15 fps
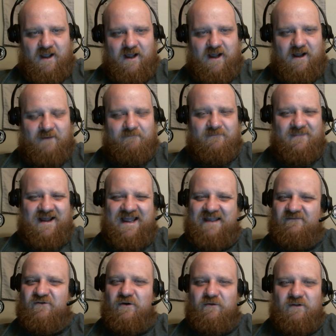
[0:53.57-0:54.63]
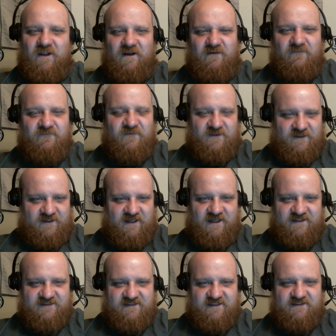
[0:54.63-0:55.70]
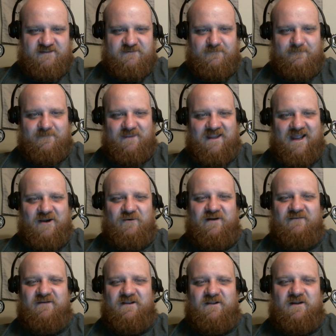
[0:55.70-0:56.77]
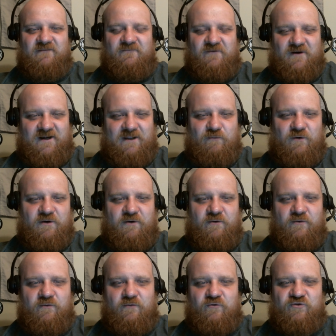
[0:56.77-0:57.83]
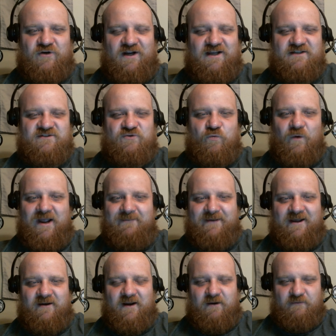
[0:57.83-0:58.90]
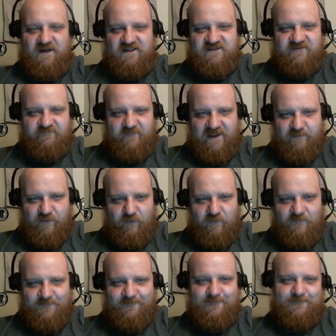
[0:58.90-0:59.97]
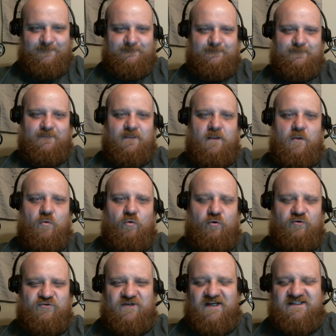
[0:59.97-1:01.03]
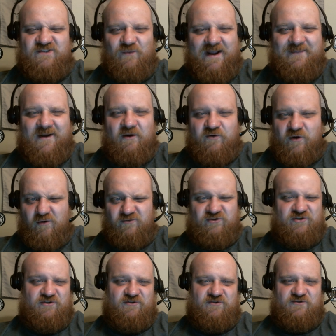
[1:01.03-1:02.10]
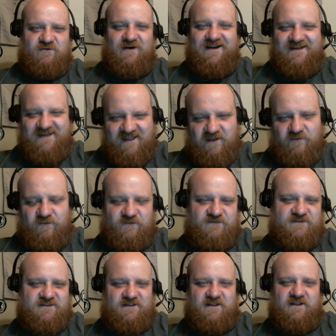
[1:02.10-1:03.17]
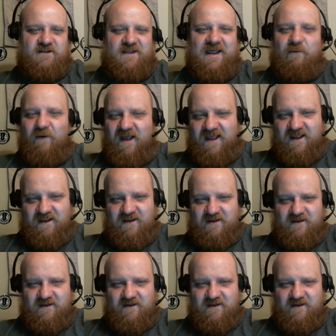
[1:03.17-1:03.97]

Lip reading: I have no love for the Nazis. I don't have love for anyone who tries to wipe out a race of people or who tries to wipe out cultures or ideals in that way,